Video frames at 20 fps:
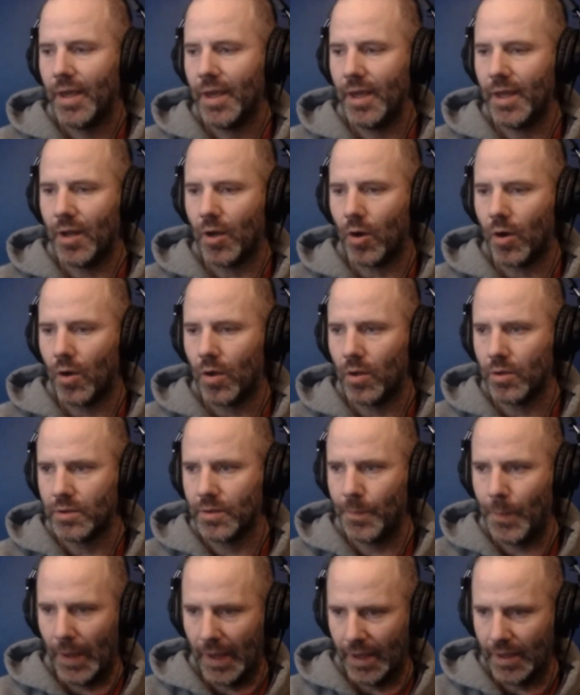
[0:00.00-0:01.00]
It all
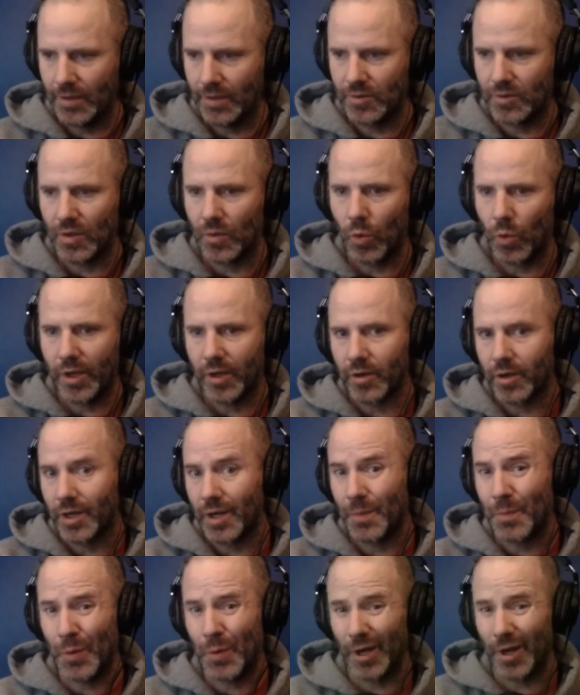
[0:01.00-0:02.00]
depends on what you're going
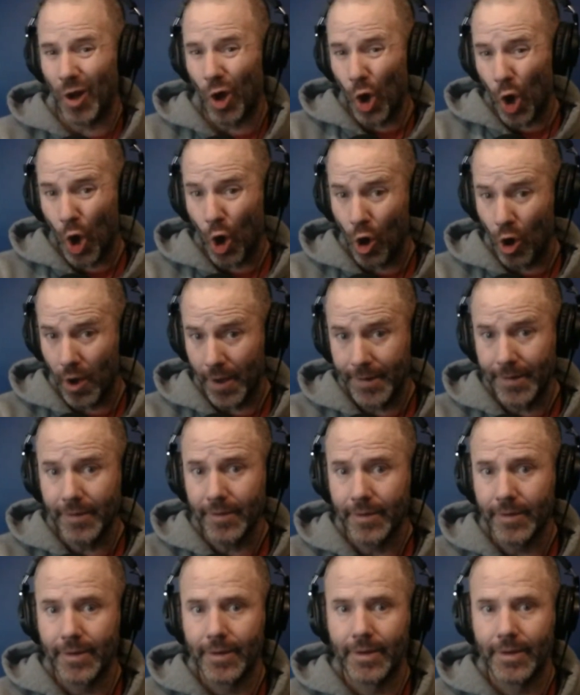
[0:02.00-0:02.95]
to put on.